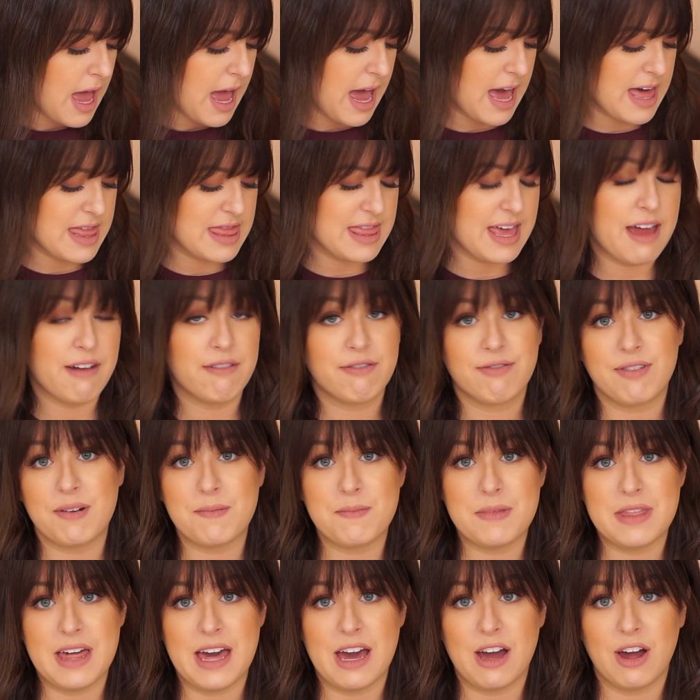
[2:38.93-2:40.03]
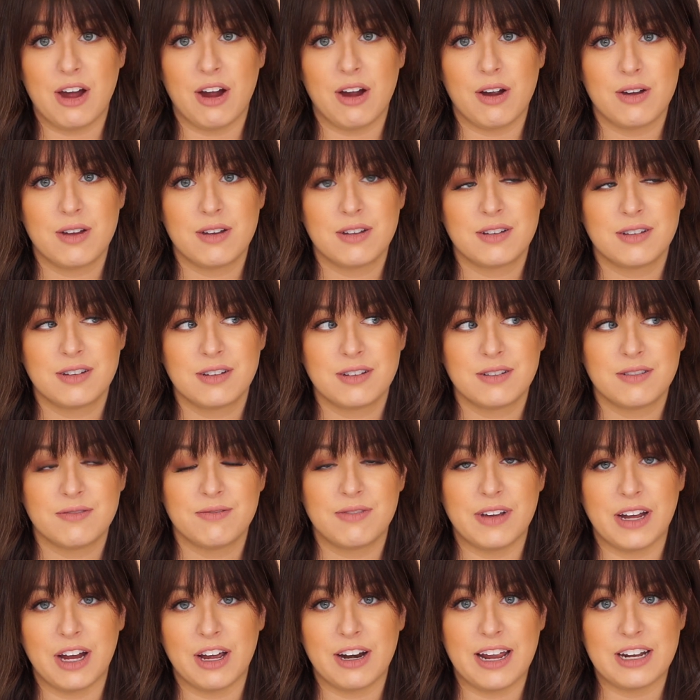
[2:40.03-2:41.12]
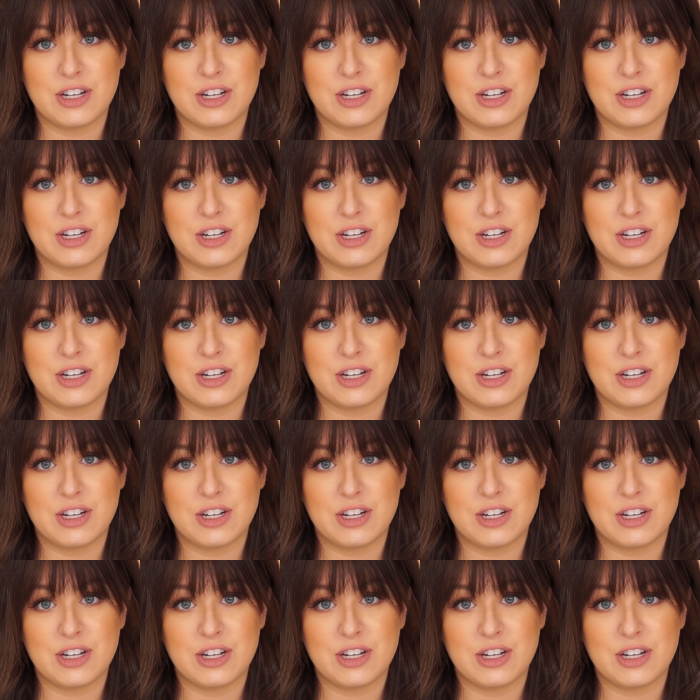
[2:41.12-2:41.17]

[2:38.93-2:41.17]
and then from there figured